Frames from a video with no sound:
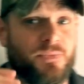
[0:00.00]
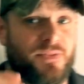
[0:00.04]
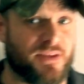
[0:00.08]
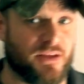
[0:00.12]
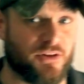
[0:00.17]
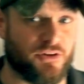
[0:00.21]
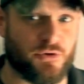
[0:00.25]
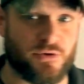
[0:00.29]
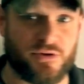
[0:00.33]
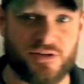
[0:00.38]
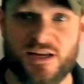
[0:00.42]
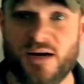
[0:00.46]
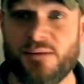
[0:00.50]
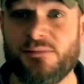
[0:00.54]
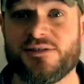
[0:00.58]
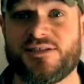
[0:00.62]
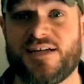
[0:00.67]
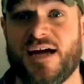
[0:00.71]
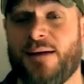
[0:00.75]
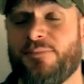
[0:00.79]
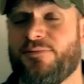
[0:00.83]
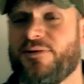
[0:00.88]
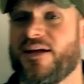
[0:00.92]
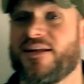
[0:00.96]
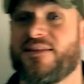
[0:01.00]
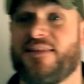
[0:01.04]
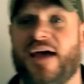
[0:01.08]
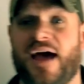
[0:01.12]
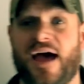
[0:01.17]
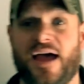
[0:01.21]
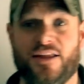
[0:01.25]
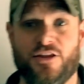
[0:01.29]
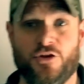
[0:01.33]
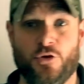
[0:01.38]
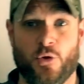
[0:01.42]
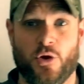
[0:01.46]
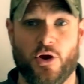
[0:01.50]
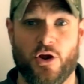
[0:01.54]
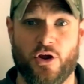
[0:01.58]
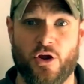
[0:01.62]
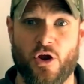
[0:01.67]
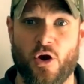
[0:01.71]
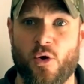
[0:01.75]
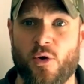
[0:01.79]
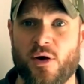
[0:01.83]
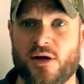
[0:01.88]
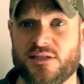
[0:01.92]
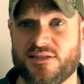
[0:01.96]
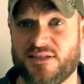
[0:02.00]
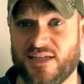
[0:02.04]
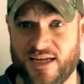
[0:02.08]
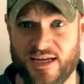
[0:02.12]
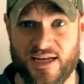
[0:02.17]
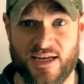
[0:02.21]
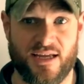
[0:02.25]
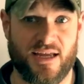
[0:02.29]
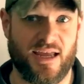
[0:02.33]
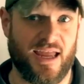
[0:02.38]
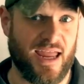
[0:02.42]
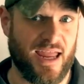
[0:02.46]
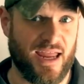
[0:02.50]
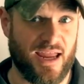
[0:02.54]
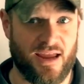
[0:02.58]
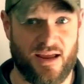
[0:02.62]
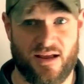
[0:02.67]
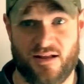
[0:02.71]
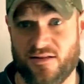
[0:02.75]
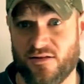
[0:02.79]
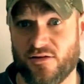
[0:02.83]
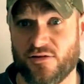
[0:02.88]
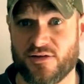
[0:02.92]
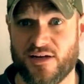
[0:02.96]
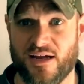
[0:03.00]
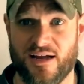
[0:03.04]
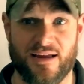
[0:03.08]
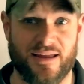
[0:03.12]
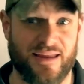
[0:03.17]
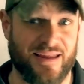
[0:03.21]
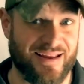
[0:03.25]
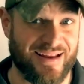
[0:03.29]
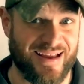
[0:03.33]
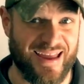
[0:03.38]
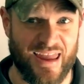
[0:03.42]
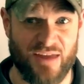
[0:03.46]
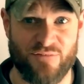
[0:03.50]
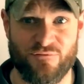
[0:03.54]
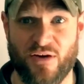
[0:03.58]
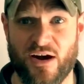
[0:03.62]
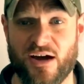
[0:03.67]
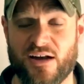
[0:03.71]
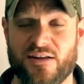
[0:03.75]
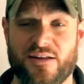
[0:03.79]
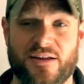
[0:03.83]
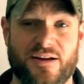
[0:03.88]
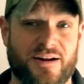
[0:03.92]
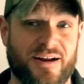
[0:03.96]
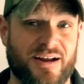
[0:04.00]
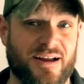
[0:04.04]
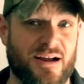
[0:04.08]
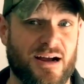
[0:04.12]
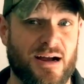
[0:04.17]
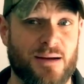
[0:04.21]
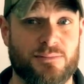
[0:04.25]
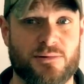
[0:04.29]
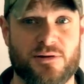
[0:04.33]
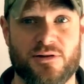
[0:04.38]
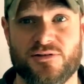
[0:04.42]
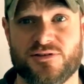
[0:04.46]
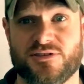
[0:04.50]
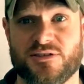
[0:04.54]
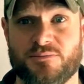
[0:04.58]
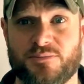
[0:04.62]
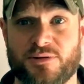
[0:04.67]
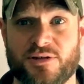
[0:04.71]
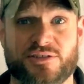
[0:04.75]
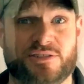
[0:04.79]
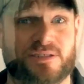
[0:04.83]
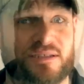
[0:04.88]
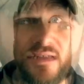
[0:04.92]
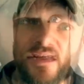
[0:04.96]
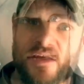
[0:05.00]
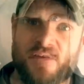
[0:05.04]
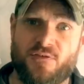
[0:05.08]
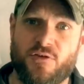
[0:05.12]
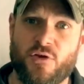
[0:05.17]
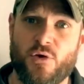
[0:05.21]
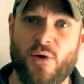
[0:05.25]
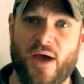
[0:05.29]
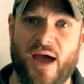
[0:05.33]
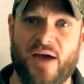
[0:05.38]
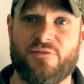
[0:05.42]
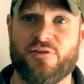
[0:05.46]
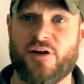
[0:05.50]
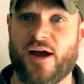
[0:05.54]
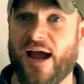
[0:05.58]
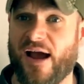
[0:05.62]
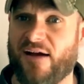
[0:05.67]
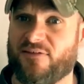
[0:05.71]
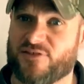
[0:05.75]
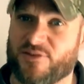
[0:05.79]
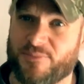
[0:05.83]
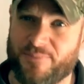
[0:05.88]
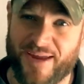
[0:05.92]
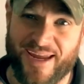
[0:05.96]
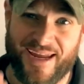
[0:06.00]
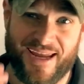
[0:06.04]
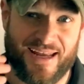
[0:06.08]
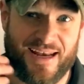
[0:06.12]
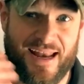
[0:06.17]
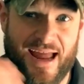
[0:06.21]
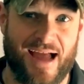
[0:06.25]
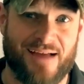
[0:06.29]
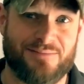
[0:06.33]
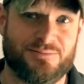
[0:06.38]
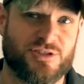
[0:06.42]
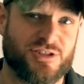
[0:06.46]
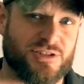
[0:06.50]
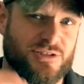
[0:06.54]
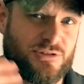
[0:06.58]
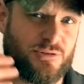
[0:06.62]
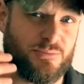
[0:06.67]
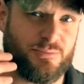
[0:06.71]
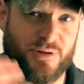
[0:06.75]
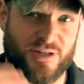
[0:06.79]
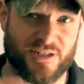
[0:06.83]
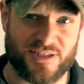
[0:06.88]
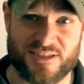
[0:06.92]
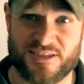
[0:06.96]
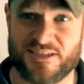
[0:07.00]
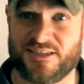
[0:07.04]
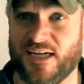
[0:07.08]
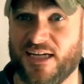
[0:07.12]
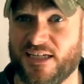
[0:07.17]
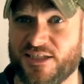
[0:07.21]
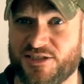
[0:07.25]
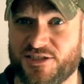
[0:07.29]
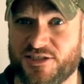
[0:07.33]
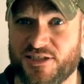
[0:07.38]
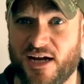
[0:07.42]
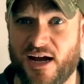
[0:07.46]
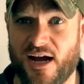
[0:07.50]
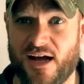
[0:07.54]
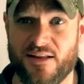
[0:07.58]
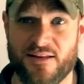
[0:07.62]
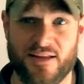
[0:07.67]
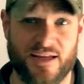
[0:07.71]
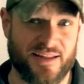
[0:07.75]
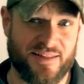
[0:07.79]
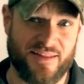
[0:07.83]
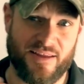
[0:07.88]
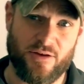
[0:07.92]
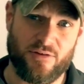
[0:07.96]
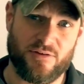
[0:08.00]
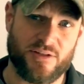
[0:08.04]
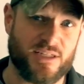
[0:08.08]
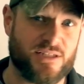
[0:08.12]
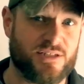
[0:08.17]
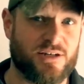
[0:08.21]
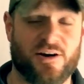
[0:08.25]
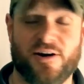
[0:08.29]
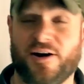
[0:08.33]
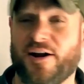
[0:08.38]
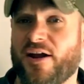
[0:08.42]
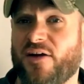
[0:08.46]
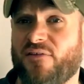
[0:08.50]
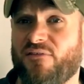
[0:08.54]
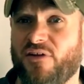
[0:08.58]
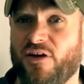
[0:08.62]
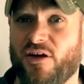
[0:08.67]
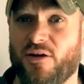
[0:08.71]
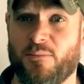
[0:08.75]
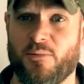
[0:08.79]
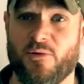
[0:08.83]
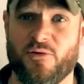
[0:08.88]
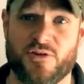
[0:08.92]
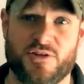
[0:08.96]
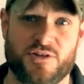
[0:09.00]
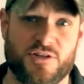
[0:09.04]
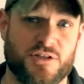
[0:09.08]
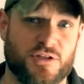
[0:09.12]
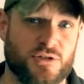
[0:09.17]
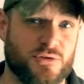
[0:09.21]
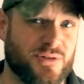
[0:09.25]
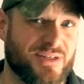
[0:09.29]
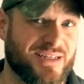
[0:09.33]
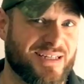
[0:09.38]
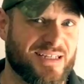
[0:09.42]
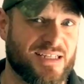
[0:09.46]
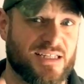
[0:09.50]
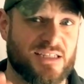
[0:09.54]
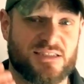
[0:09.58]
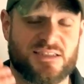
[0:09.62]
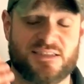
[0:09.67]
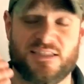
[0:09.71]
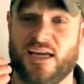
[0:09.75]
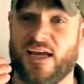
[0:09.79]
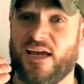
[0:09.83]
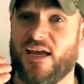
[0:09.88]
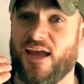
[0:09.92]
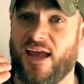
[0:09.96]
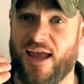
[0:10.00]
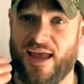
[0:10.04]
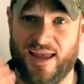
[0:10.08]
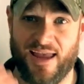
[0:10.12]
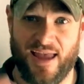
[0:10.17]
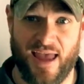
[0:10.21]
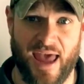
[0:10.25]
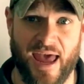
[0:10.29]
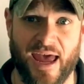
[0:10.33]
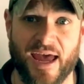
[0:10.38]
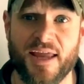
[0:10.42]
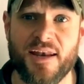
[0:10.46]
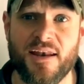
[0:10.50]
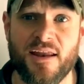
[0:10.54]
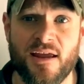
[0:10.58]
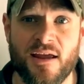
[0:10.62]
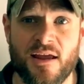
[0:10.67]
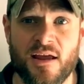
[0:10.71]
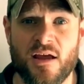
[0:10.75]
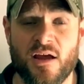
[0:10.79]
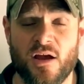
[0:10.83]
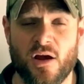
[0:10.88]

You do a double tap like that and you're going to hit a a vital area up close in person. If you ever have to make an absolute precise shot, like the only target available to you is, say, a head,